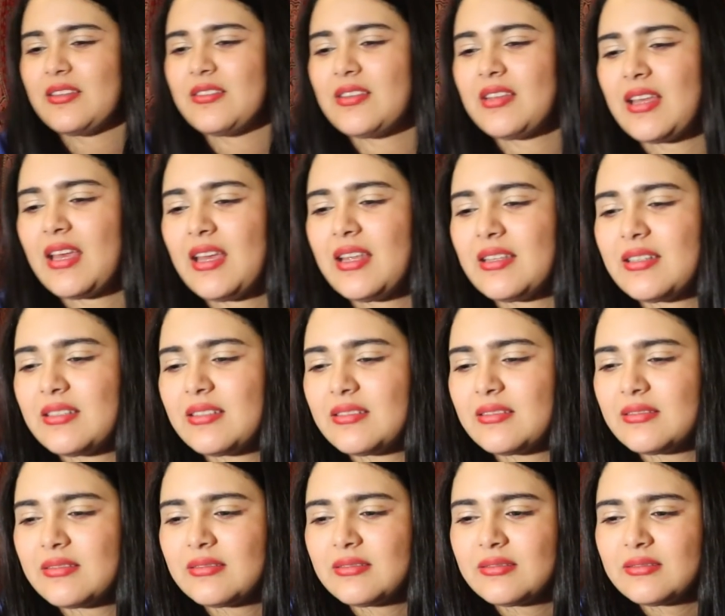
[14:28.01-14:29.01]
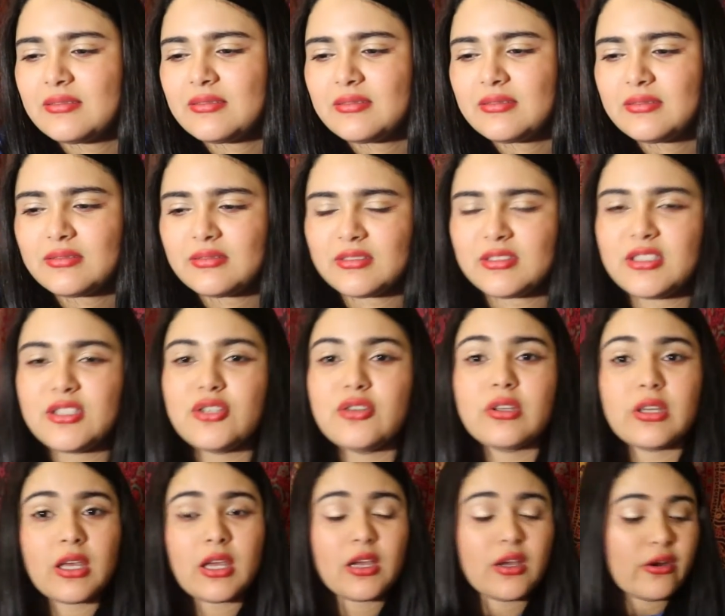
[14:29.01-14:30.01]
you can't go
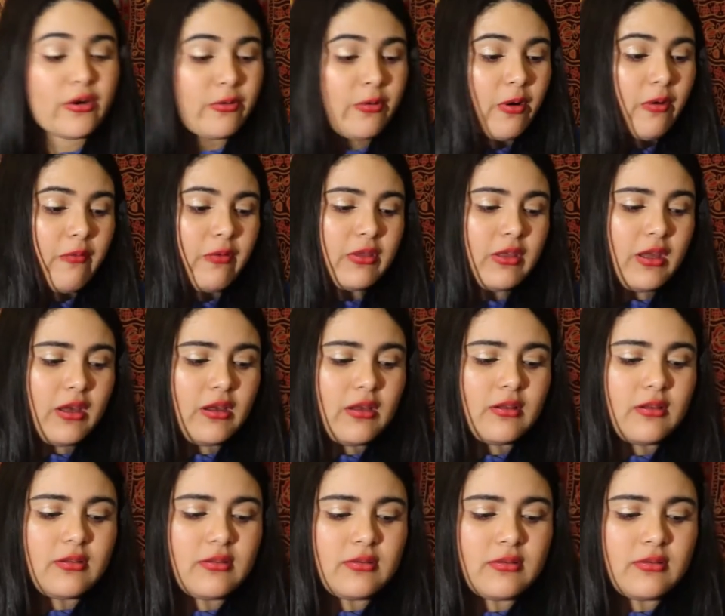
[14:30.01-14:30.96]
wrong with that.